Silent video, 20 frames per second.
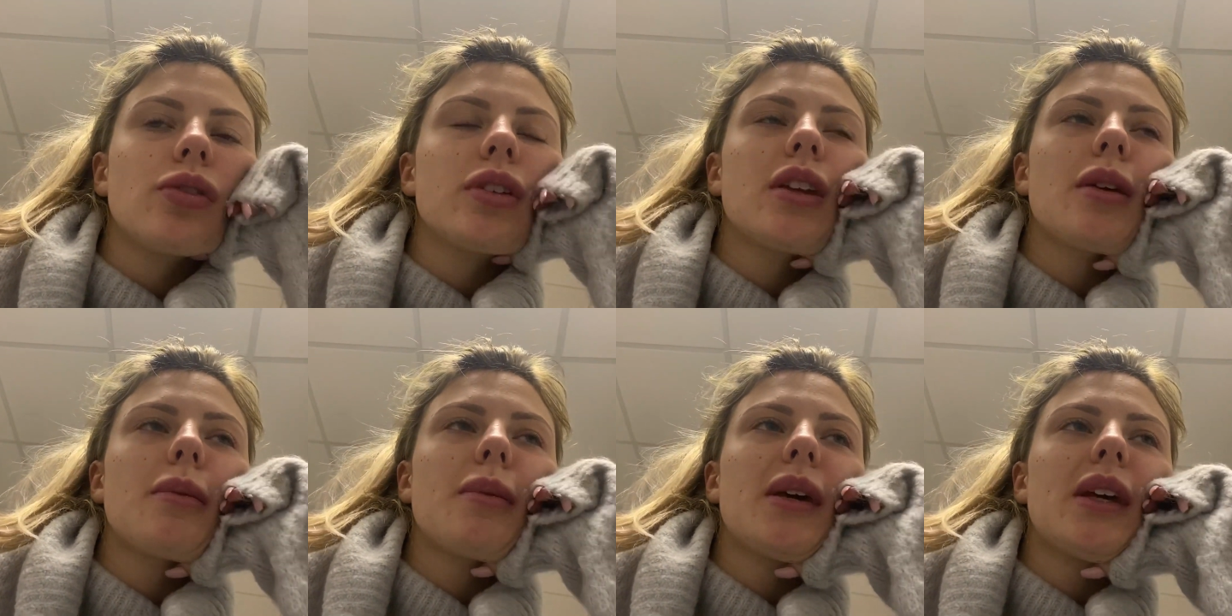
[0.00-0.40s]

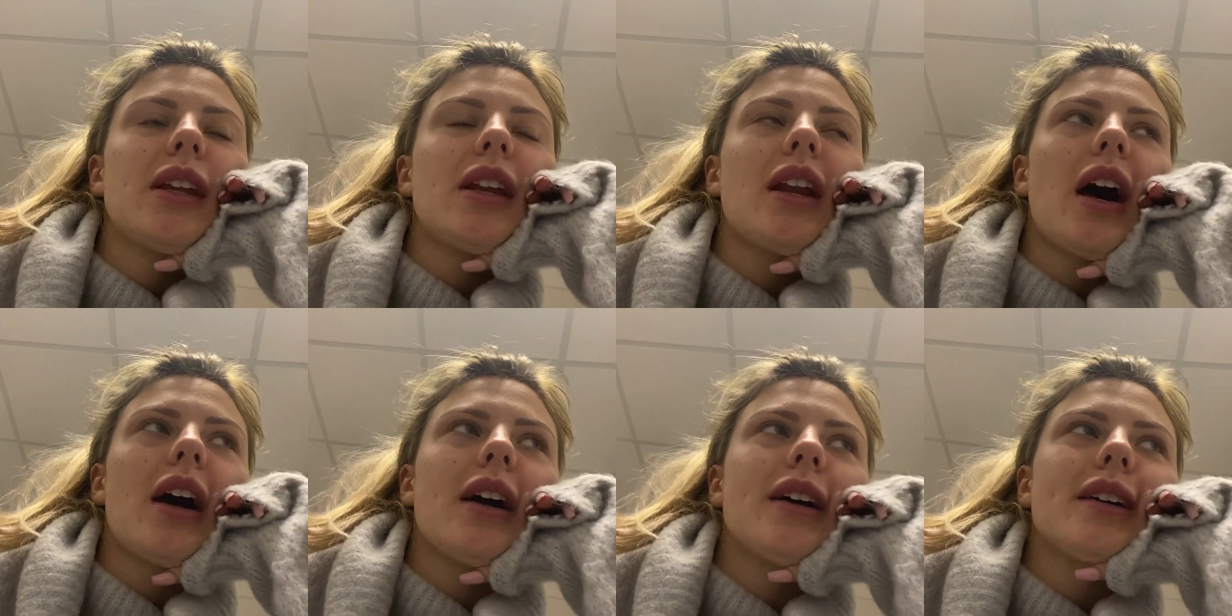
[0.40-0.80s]
to be in
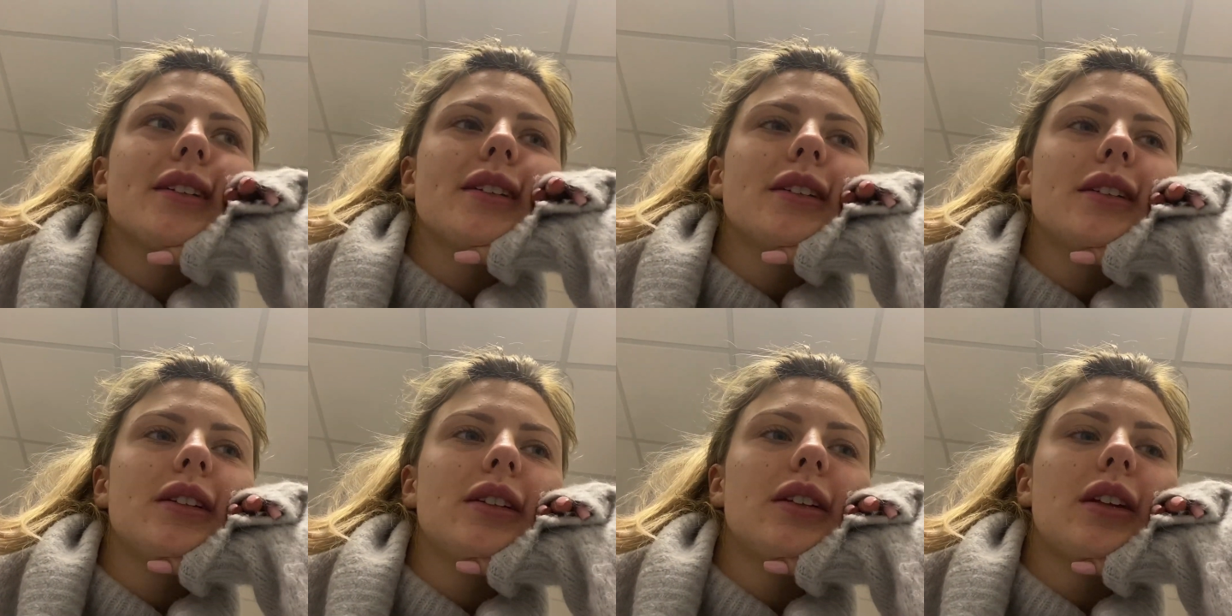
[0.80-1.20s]
an
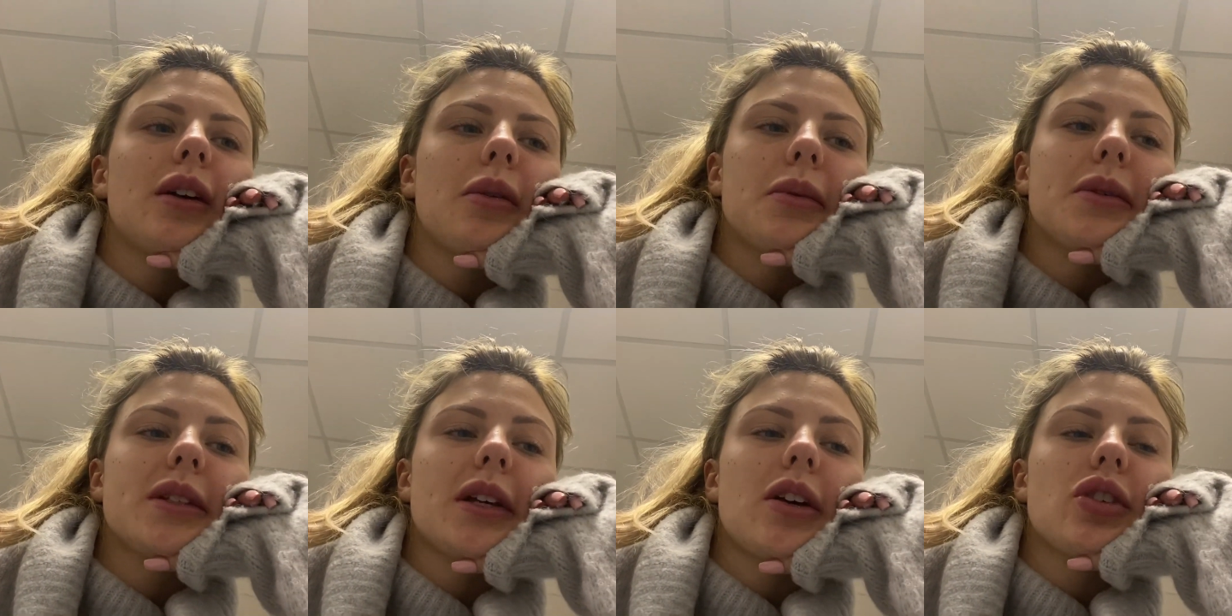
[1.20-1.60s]
accident that
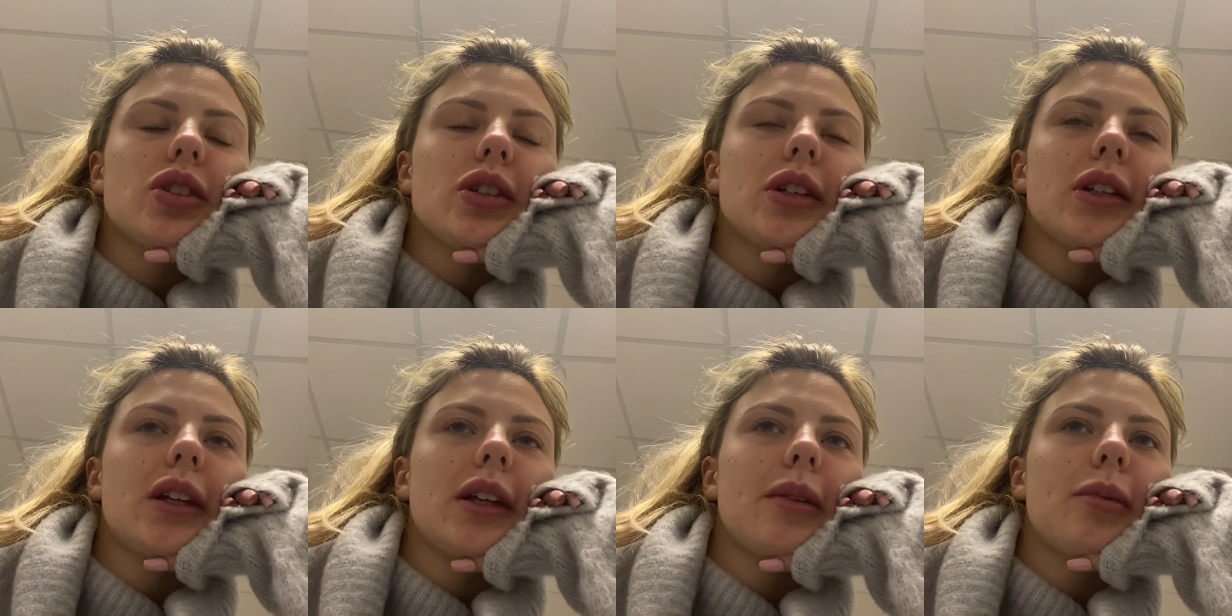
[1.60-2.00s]
was
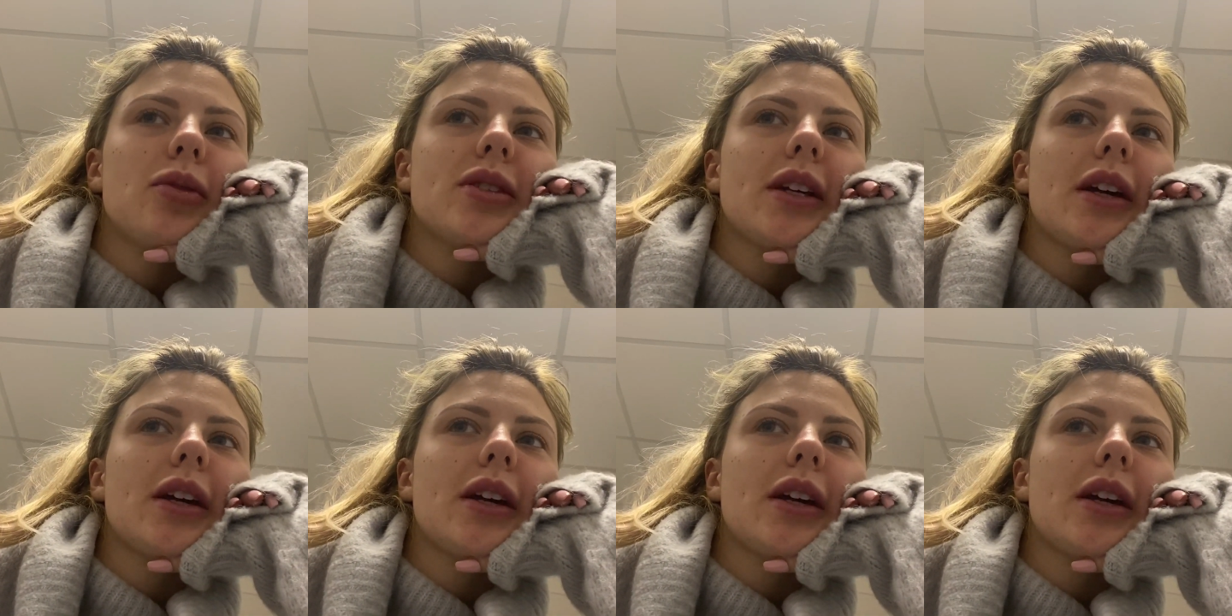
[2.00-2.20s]
literally like the most